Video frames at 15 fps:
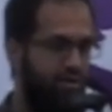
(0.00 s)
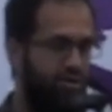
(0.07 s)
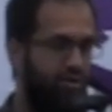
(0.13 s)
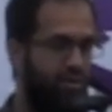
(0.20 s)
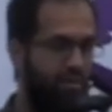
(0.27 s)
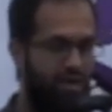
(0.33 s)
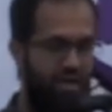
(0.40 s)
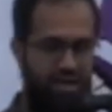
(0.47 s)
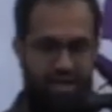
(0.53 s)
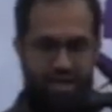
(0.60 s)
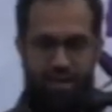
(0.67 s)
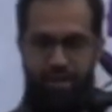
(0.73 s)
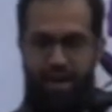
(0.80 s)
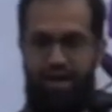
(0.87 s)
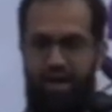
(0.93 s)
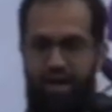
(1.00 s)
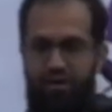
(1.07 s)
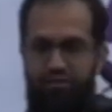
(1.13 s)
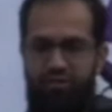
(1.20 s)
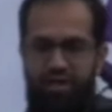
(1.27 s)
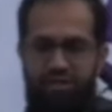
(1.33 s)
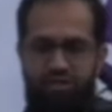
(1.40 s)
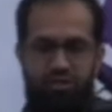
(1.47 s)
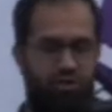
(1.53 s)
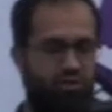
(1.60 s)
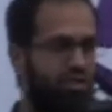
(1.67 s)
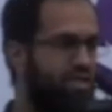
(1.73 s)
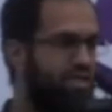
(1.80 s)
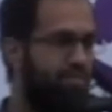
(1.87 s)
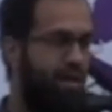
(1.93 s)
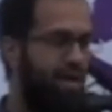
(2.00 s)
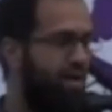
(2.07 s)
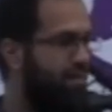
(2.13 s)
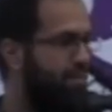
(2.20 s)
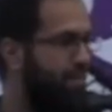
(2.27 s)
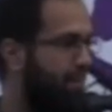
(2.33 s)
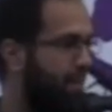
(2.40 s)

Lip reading: So when we think about Aafia, it's not just about